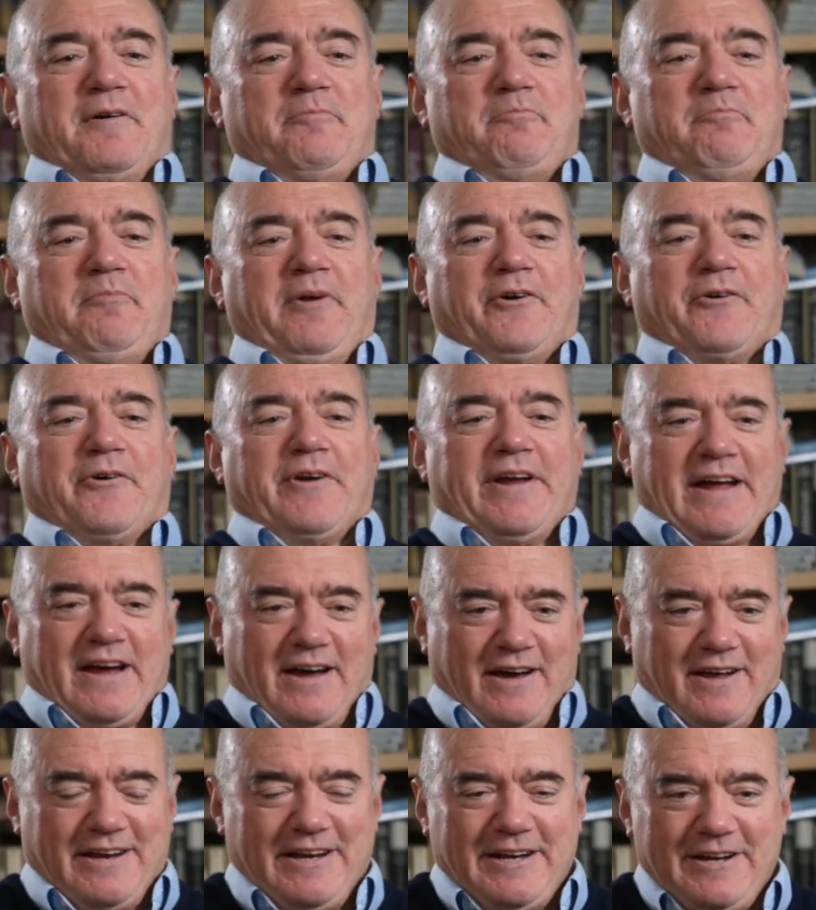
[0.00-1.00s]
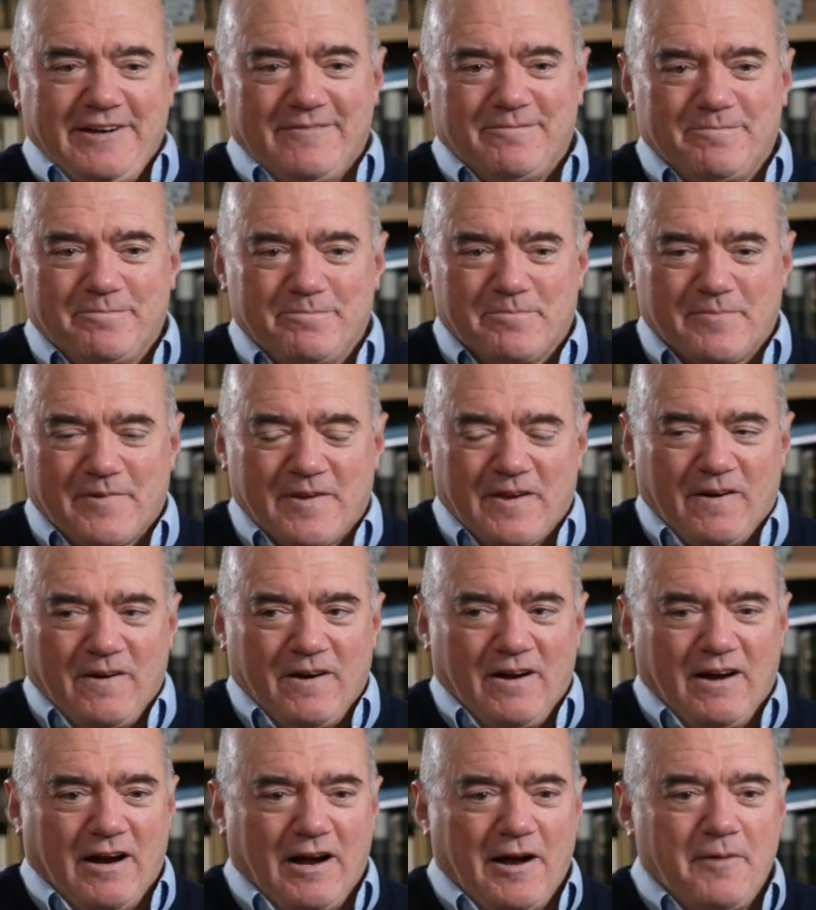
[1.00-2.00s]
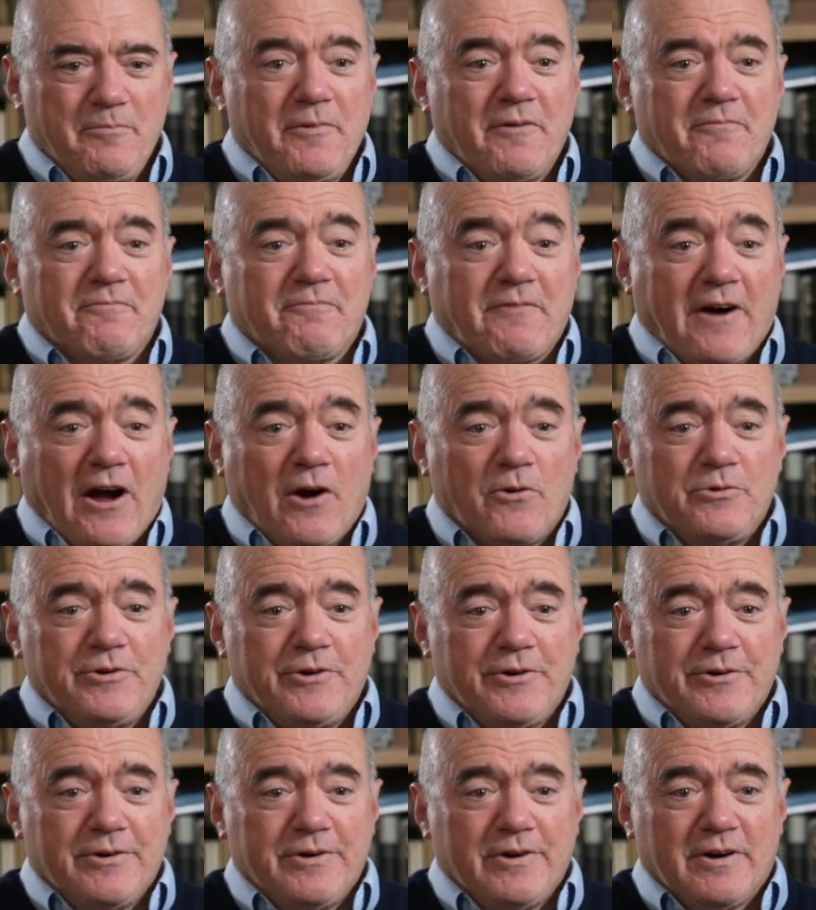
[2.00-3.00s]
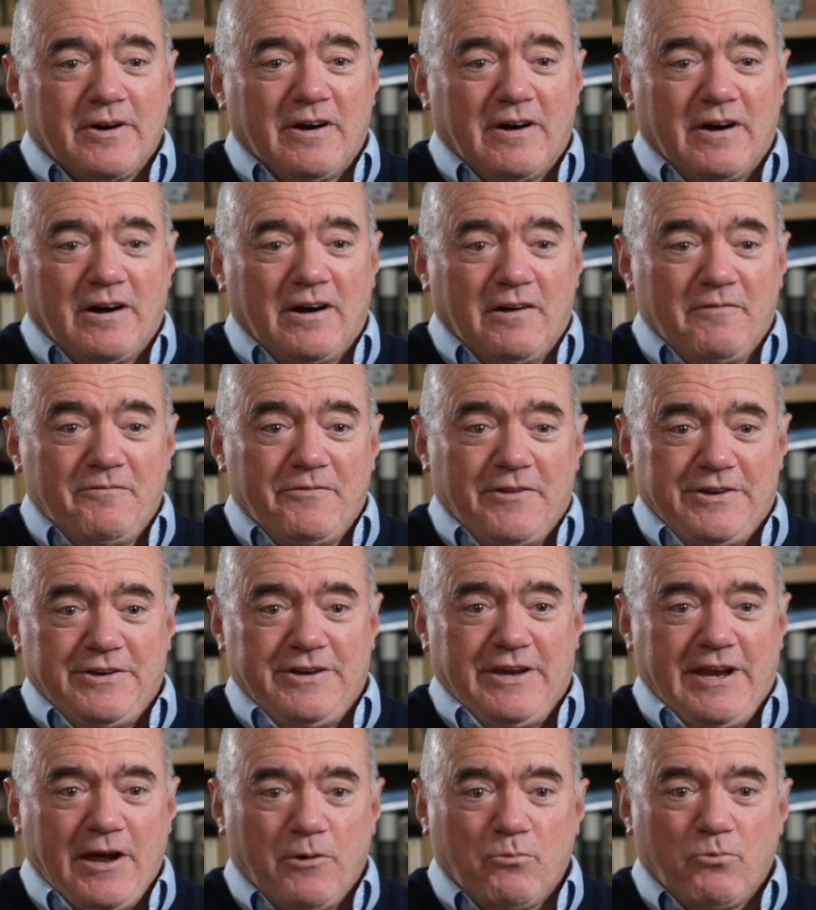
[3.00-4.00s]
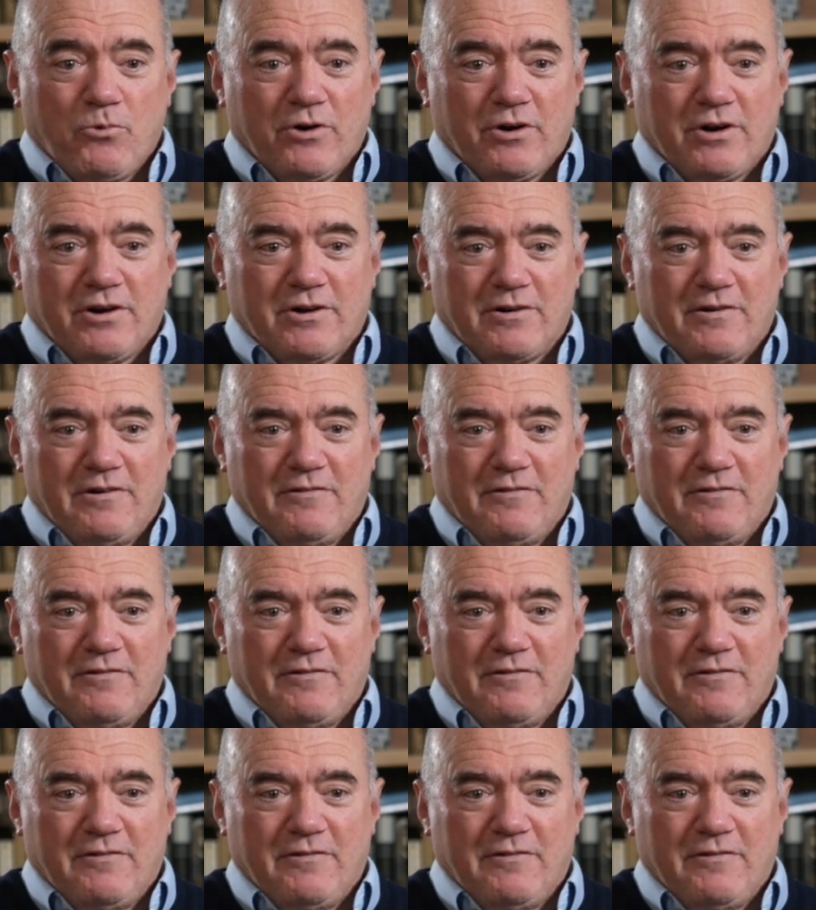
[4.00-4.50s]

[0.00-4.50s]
Mariotti. I'm the founder of the Network